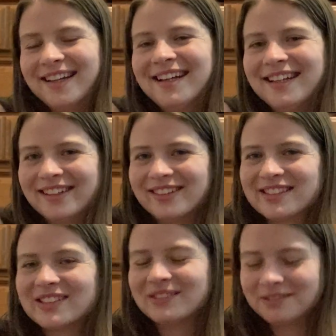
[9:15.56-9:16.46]
He
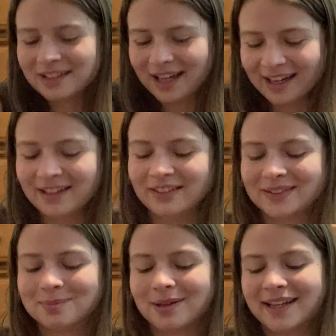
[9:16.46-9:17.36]
also kind of
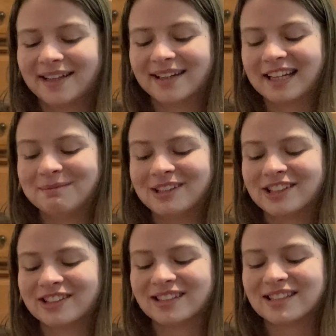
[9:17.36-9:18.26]
implied that gay
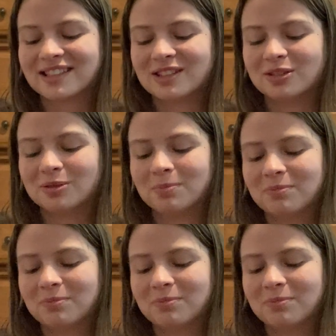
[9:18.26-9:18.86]
marriage leads to